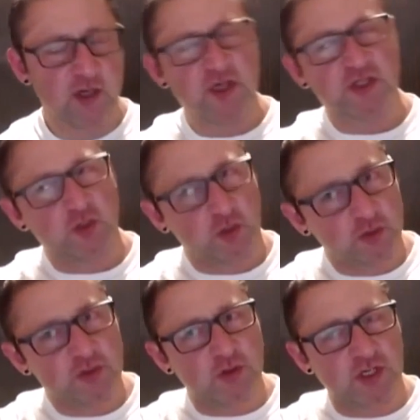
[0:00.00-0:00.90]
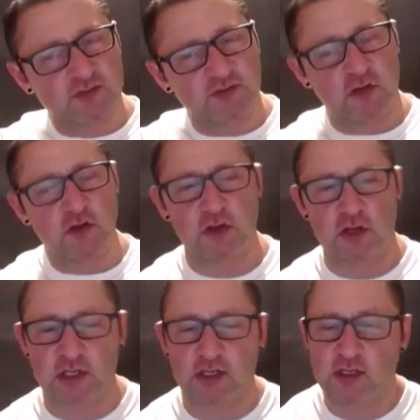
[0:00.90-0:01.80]
My shoulder joints felt
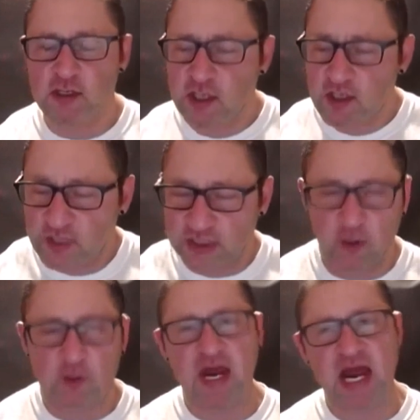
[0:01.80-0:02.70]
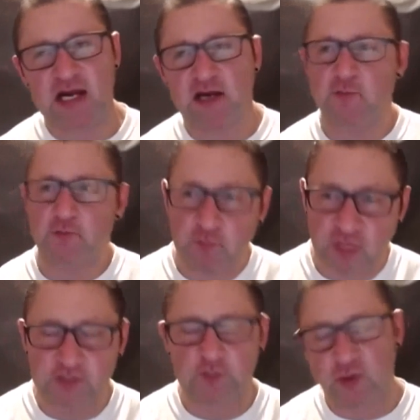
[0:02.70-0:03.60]
good. My lower back,
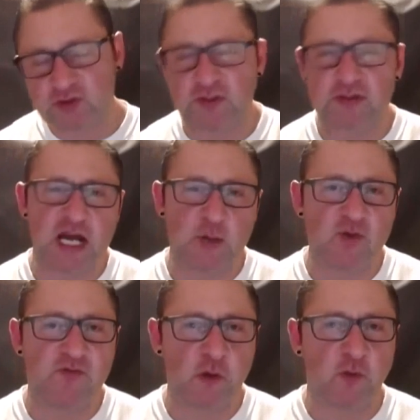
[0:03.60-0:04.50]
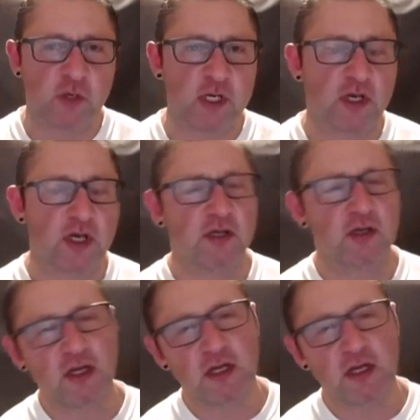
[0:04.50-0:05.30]
much, most of the time, would feel pretty good.